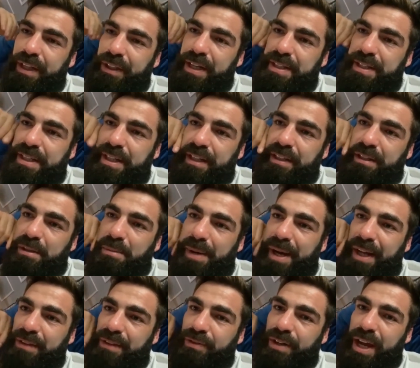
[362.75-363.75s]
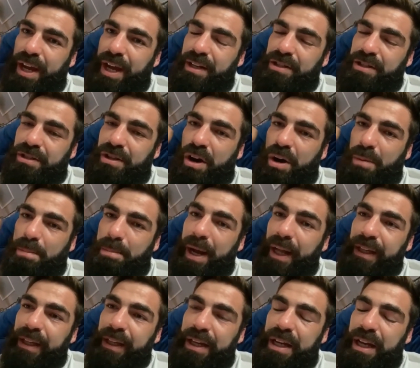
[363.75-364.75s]
sit in the bat for ages, a hot
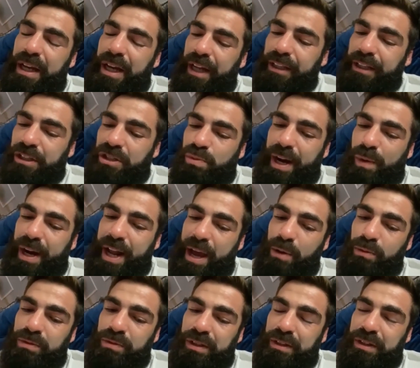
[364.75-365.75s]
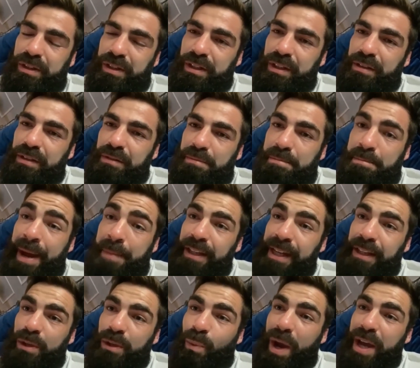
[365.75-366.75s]
bat, and they sweat it out till they
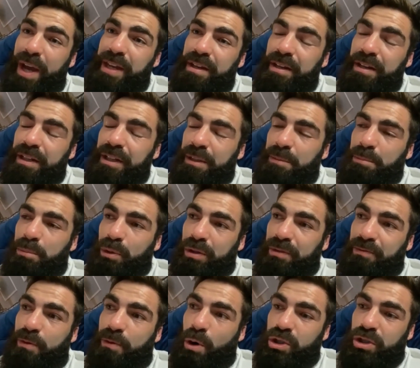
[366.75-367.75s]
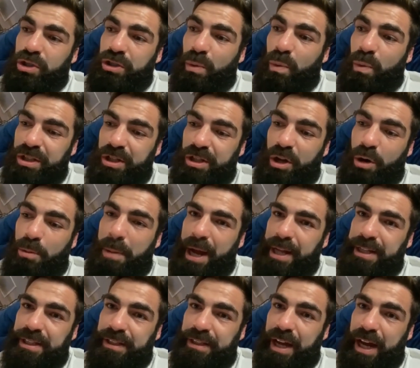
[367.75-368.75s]
make the weight. But unfortunately, there was no
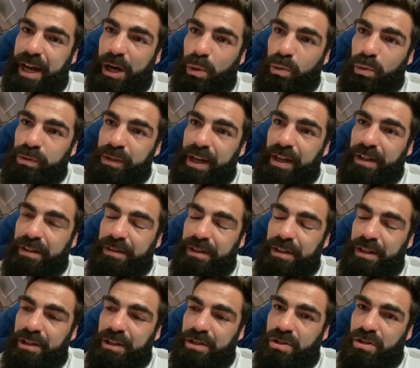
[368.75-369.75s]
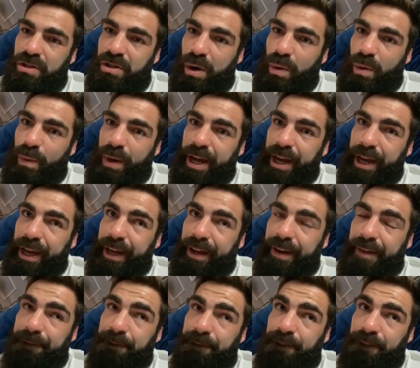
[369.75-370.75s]
bats in that hotel. So
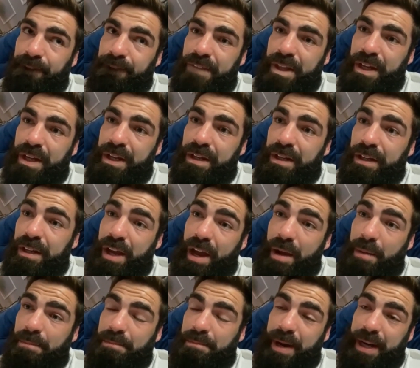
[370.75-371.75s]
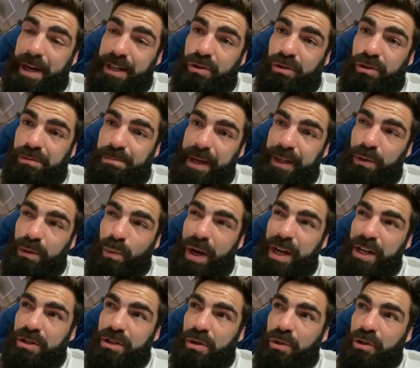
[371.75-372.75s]
yeah, Maxie couldn't make the
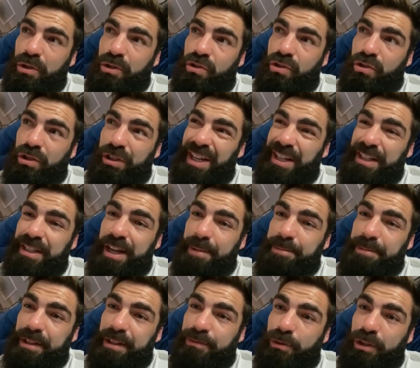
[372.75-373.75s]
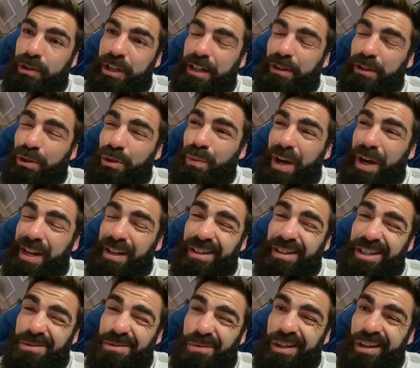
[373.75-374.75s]
weight, so I just couldn't accept the fight at lightweight. It
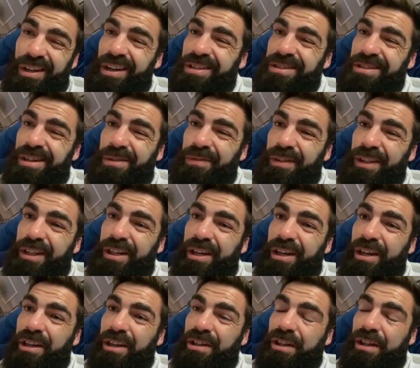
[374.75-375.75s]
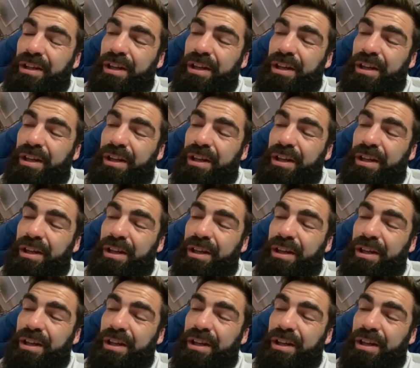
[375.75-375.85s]
is what it is. I don't really care. Like,